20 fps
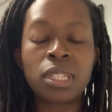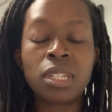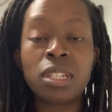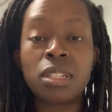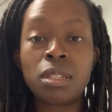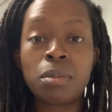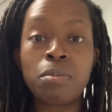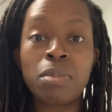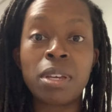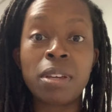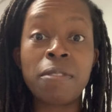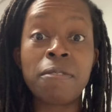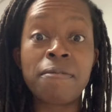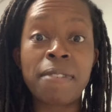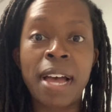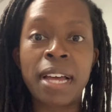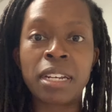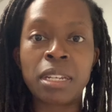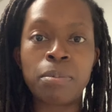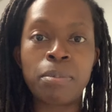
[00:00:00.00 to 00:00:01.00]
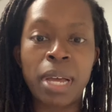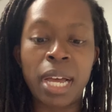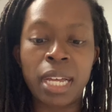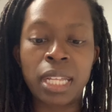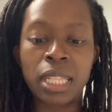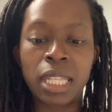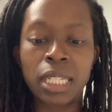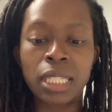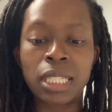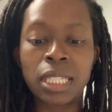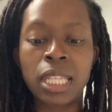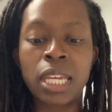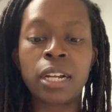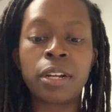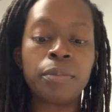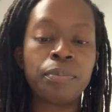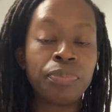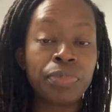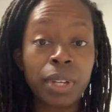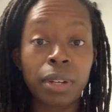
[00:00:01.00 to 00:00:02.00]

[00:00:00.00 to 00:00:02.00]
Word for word: and it's a big fatty pad that's there.